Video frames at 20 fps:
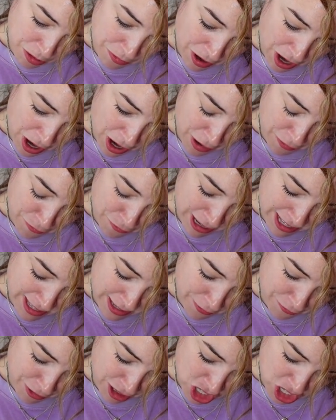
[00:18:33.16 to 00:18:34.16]
of our Threads
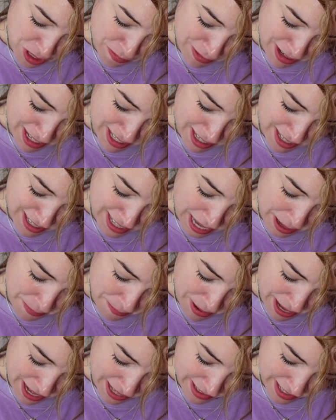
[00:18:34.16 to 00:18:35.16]
of Friendship bracelets
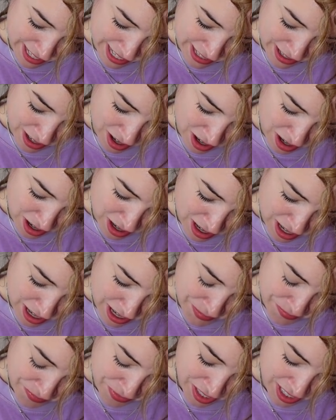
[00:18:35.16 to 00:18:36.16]
handmade in our
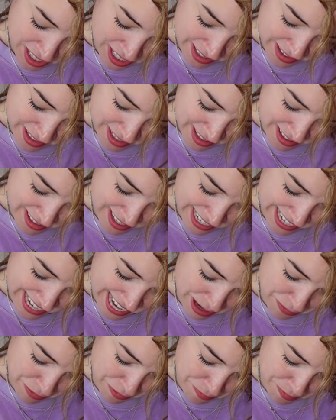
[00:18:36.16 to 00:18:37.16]
London
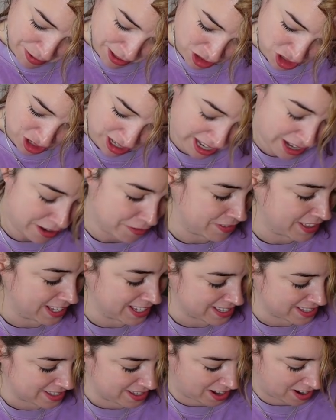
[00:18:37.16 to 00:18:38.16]
atelier with much love.
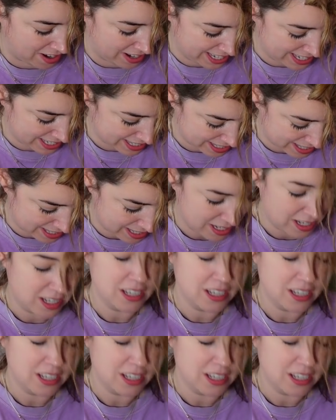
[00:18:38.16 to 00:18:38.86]
That's nice.